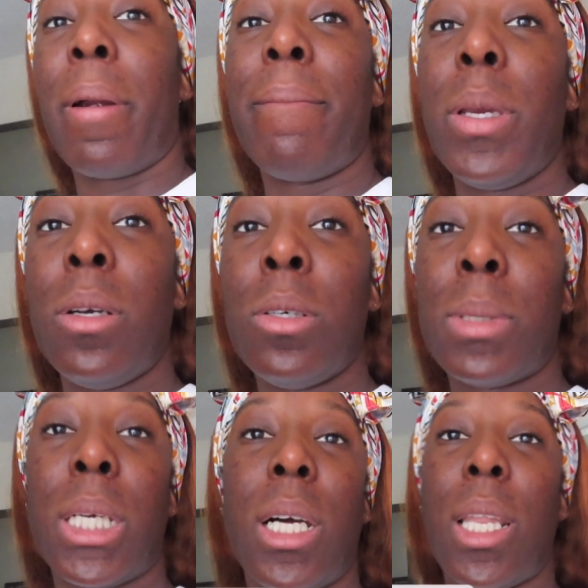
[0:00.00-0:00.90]

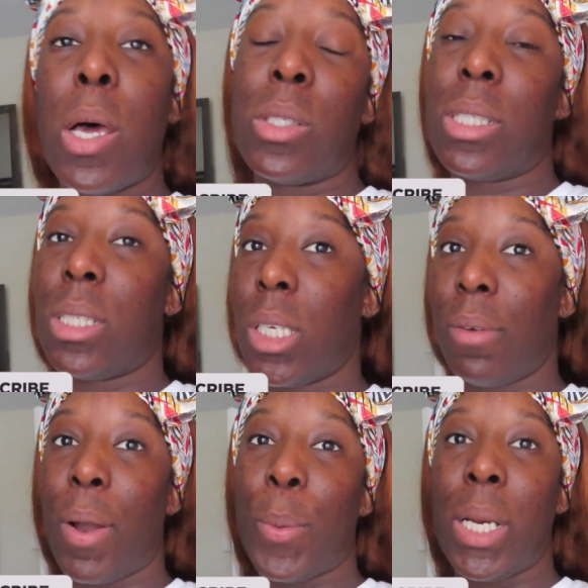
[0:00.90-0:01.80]
perfumes and colognes and
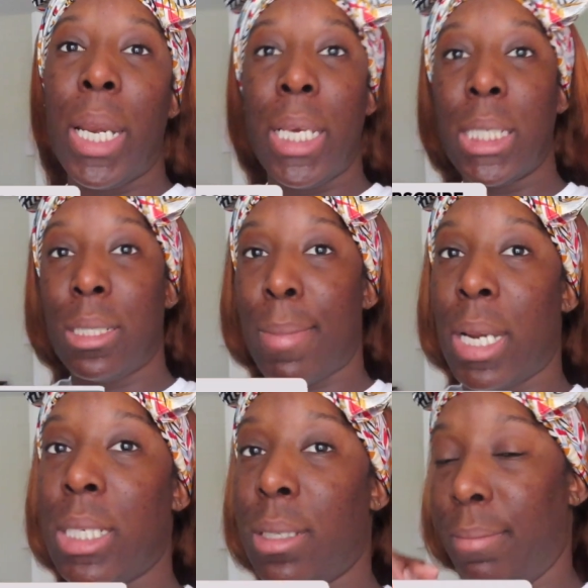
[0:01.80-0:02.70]
stuff. I wanted to get
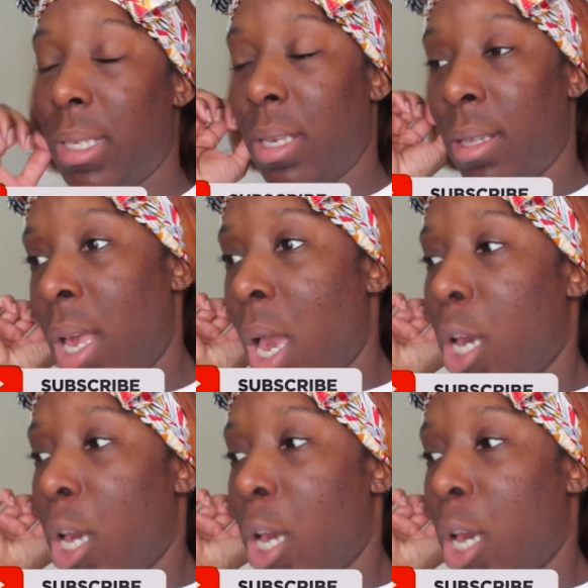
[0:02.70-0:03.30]
somebody something.